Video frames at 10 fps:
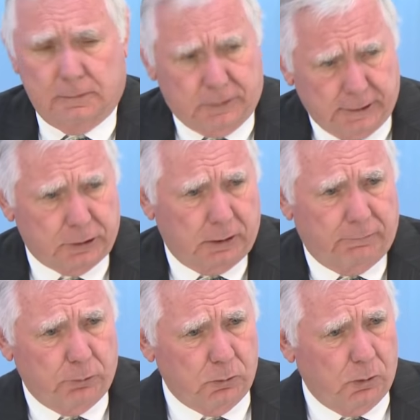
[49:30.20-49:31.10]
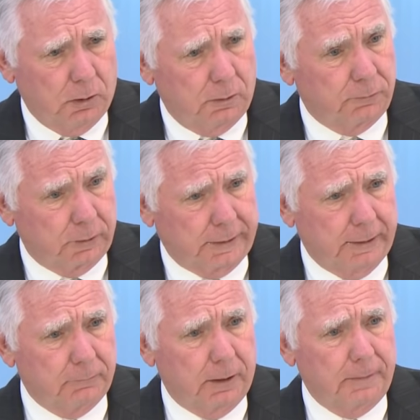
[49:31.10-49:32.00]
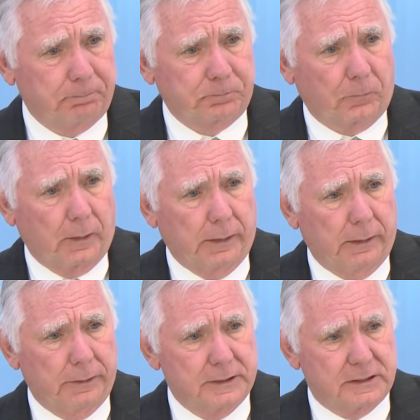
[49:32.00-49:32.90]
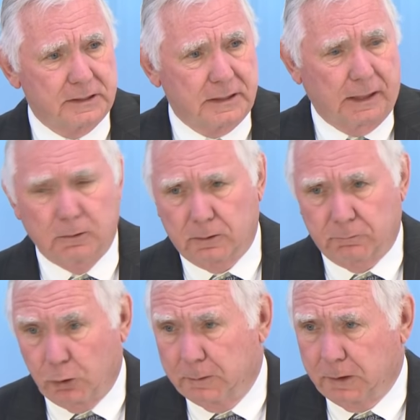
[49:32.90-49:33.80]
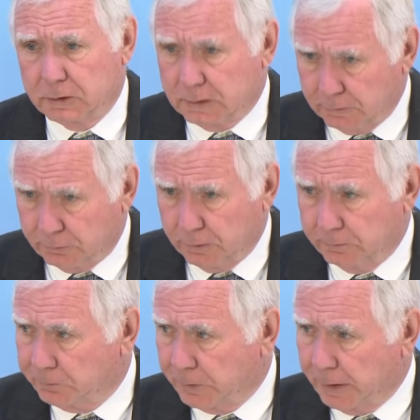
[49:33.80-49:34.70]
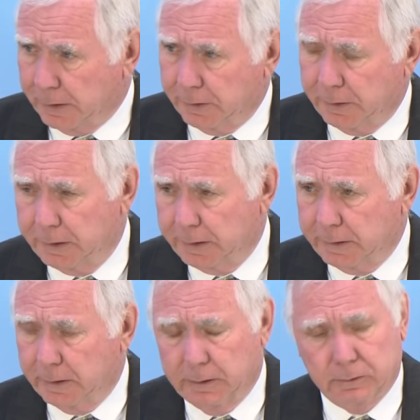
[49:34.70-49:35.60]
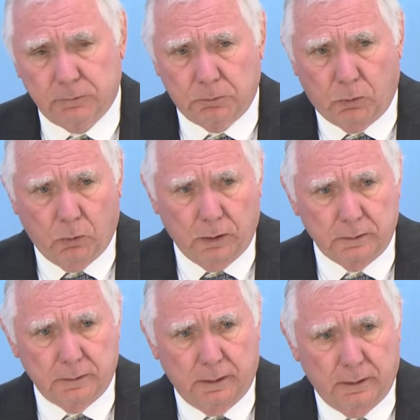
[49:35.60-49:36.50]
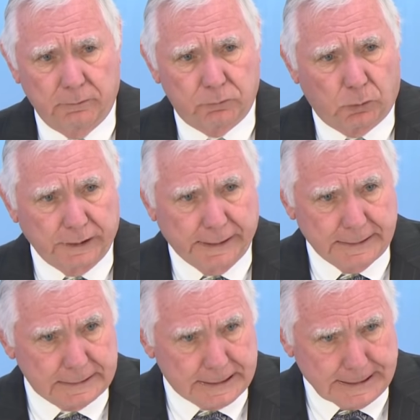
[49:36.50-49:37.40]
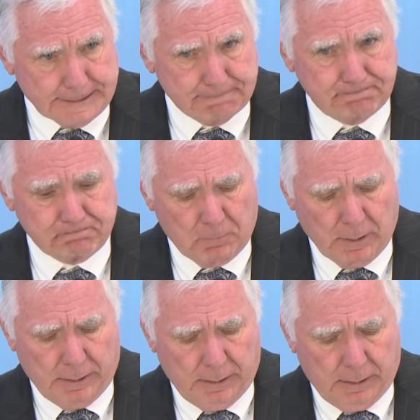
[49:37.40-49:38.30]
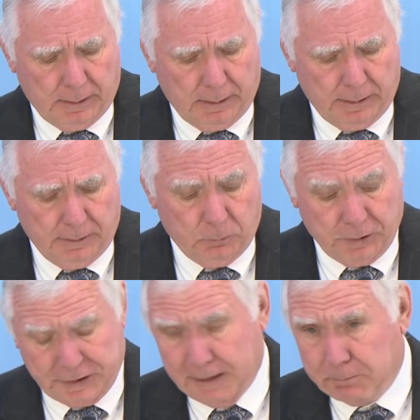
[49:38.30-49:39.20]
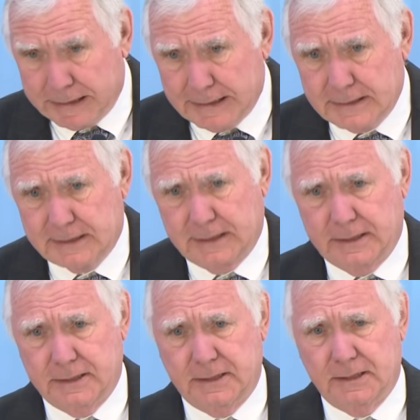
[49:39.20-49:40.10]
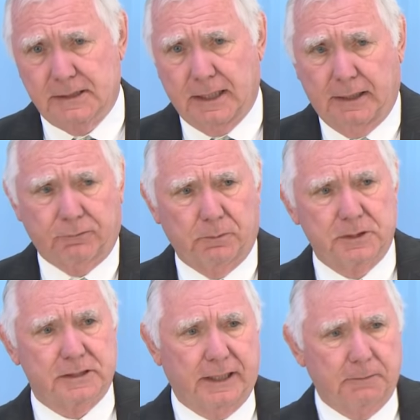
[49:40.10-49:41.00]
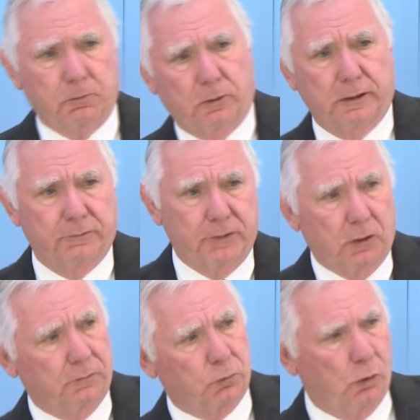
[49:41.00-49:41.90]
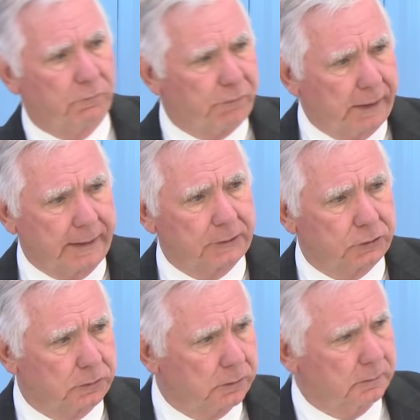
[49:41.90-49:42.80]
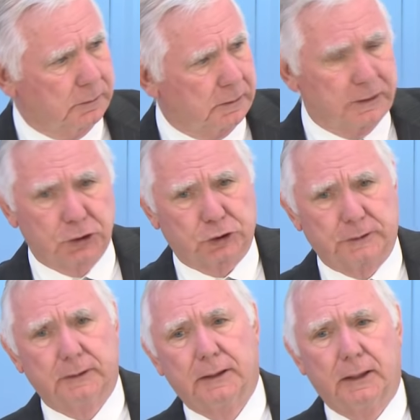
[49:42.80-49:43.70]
deja vu all over again, right? This does not look very much different than the report of 2018. What that means is that from the standpoint of the overall financial condition